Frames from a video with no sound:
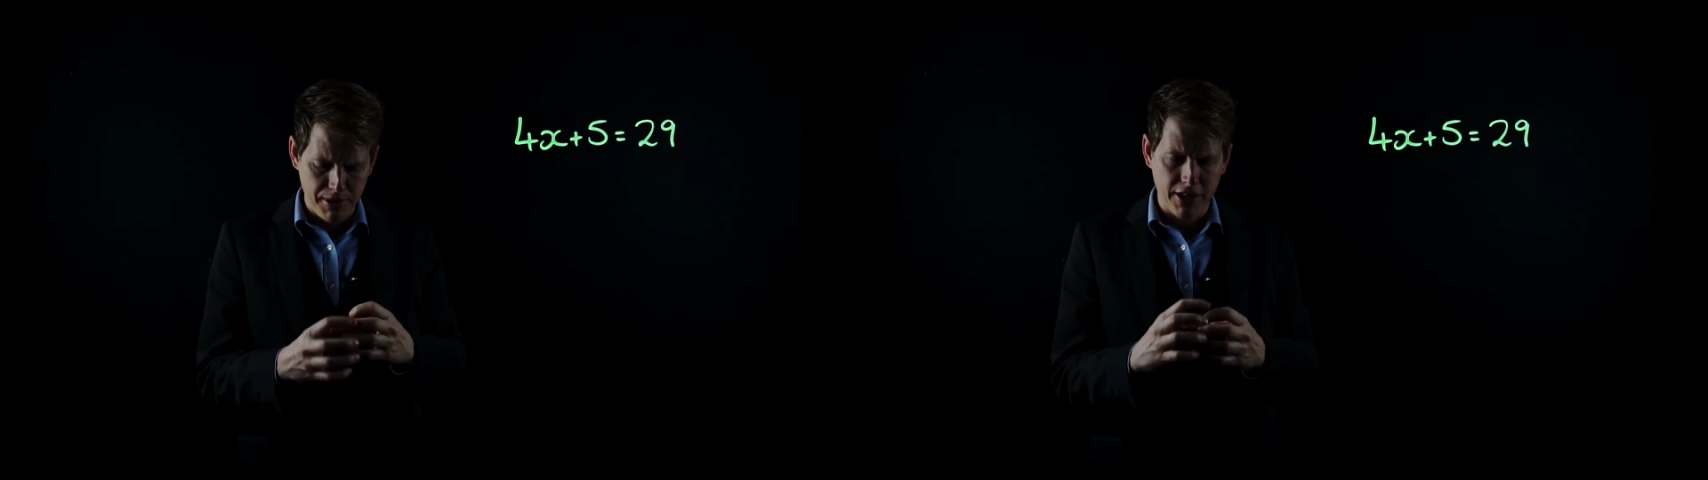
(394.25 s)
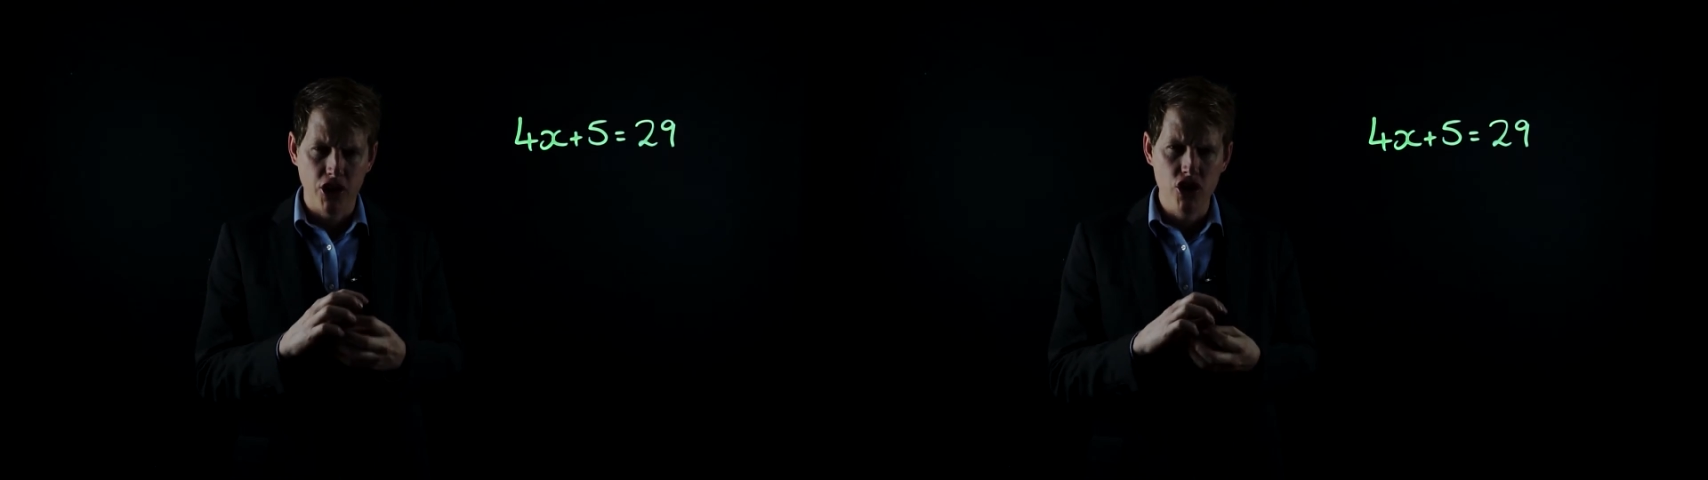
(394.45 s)

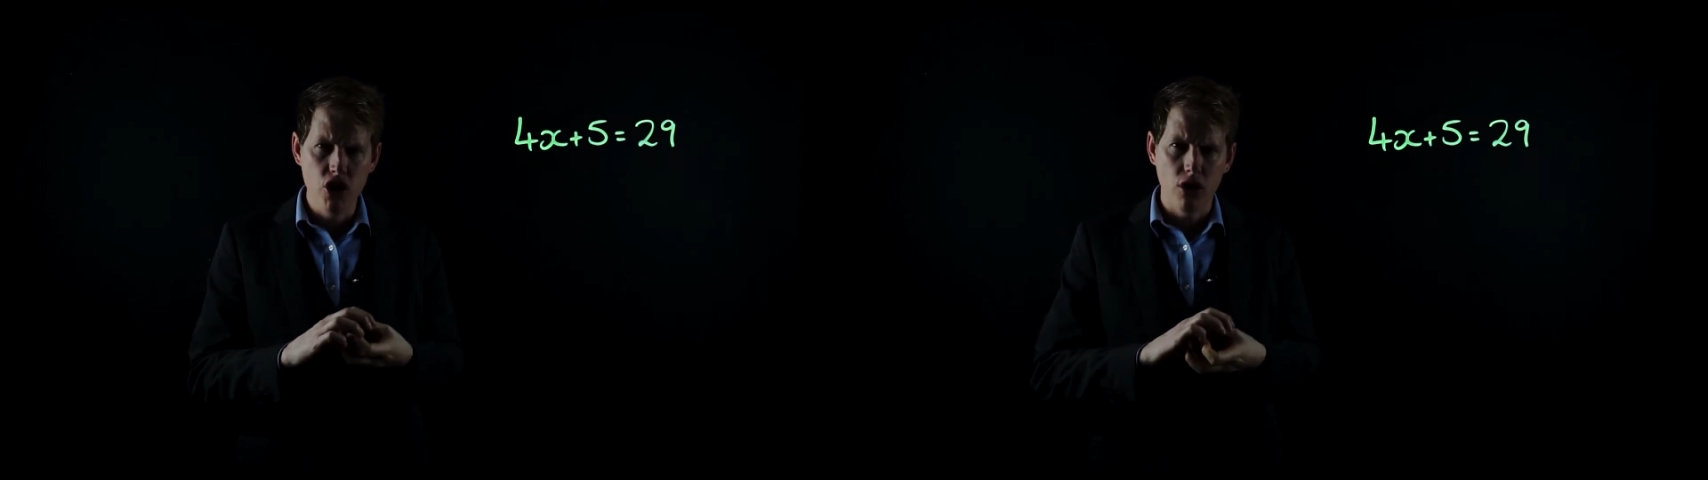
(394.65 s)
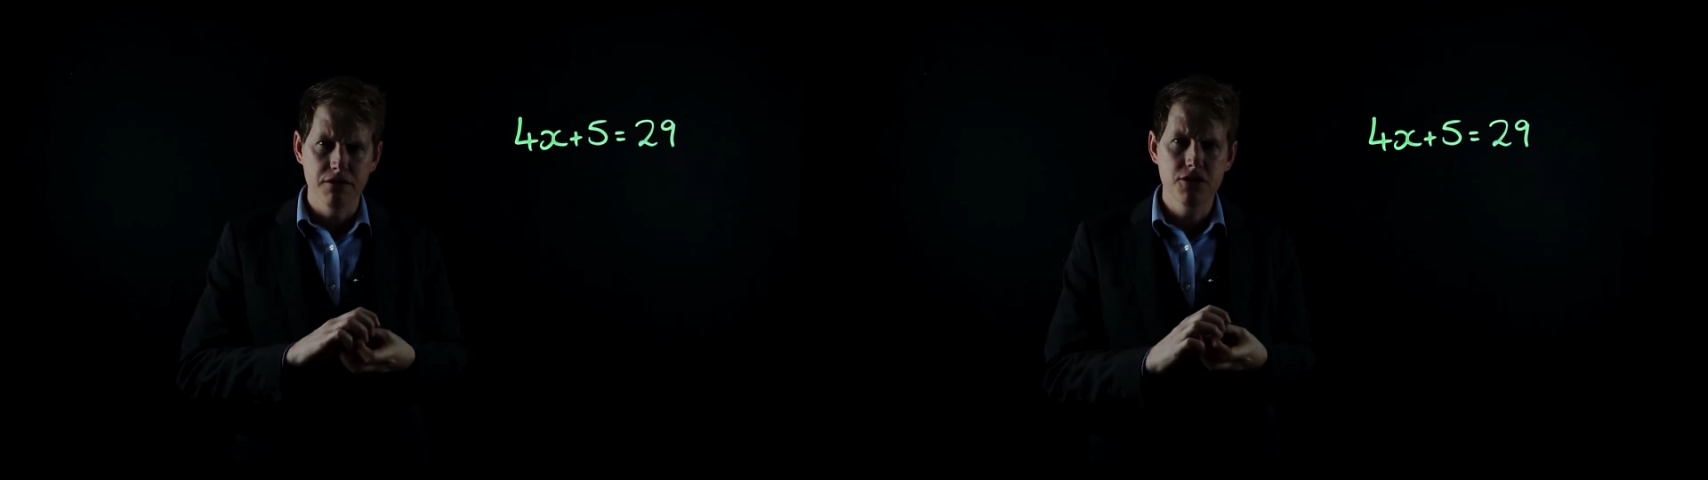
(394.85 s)
big
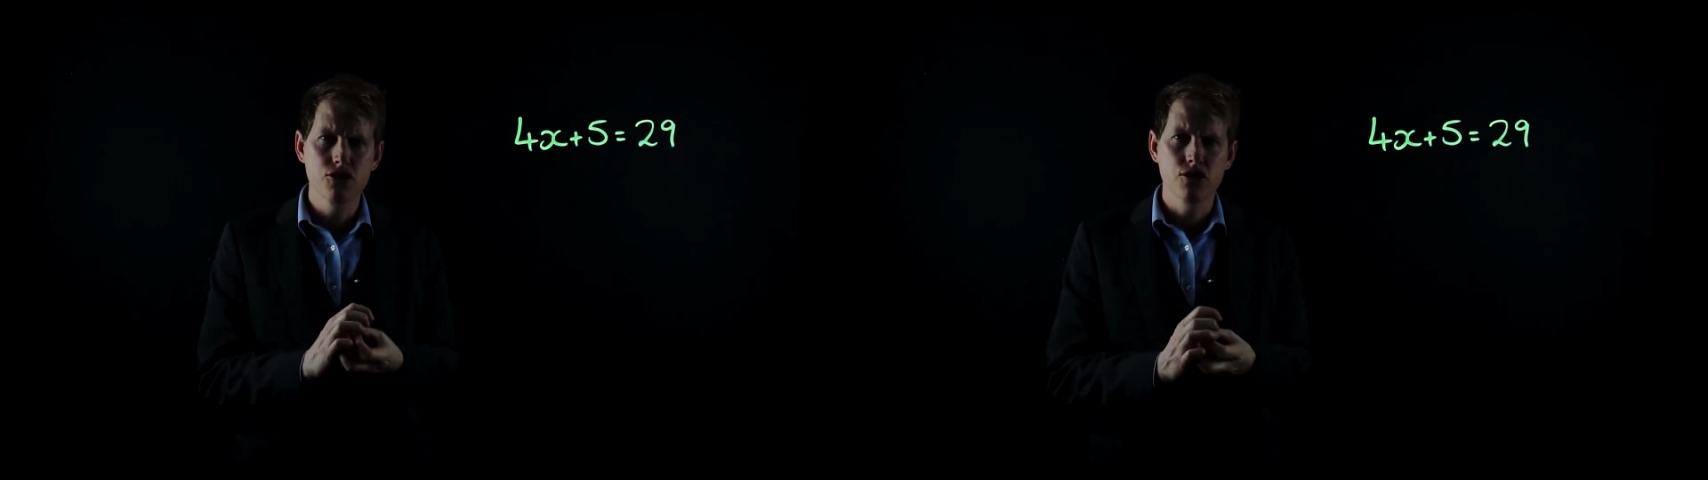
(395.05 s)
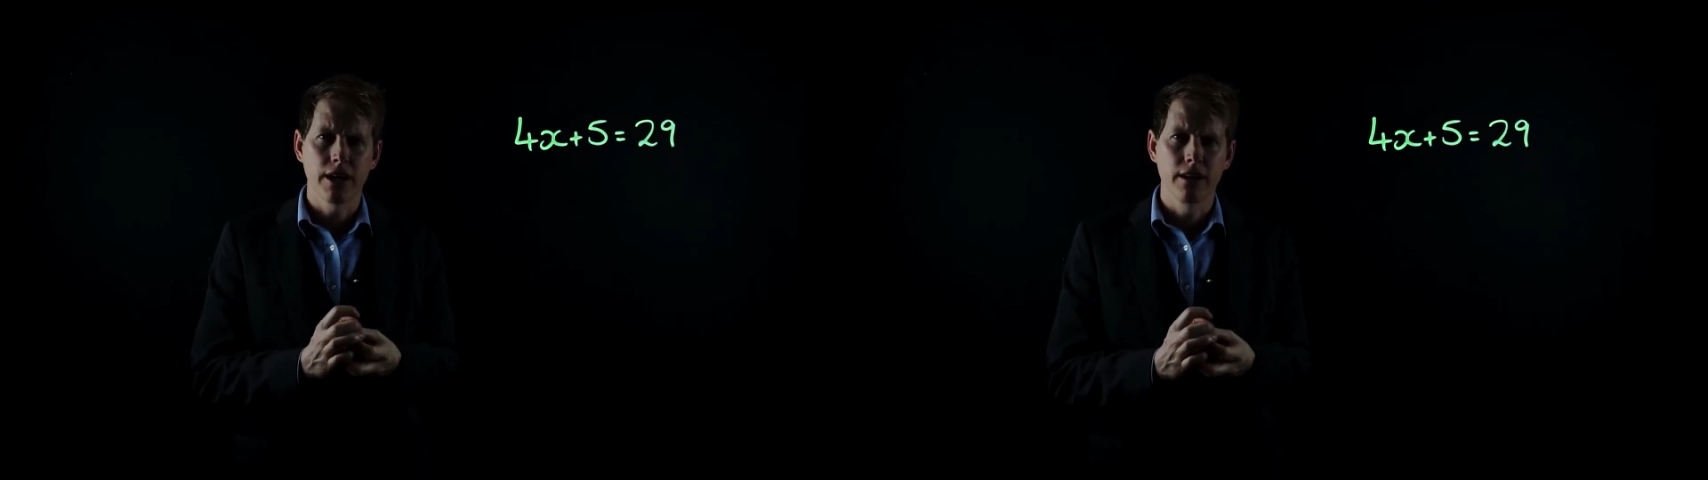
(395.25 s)
knot of
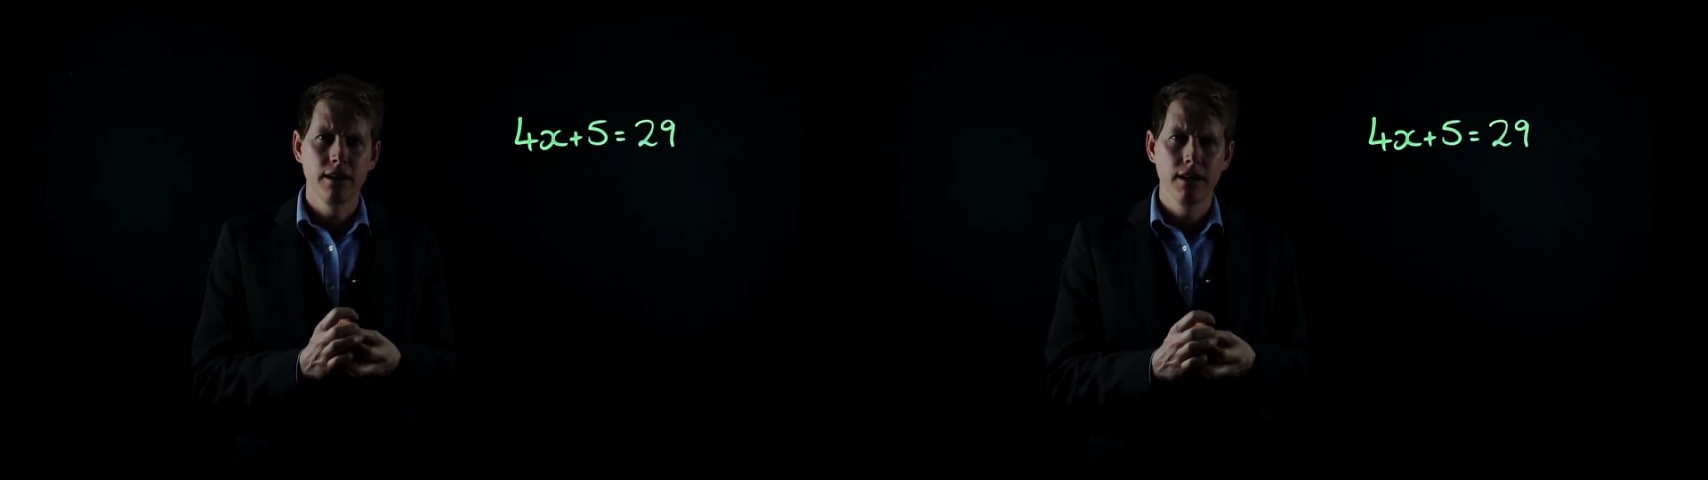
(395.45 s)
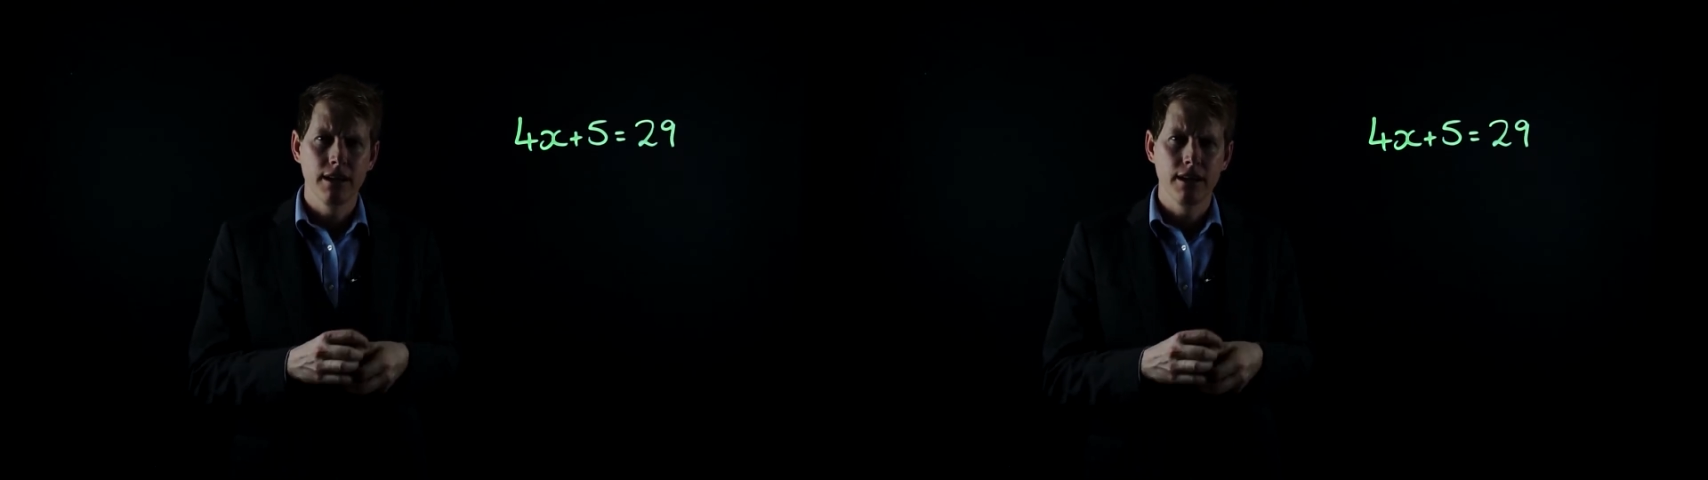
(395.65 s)
string.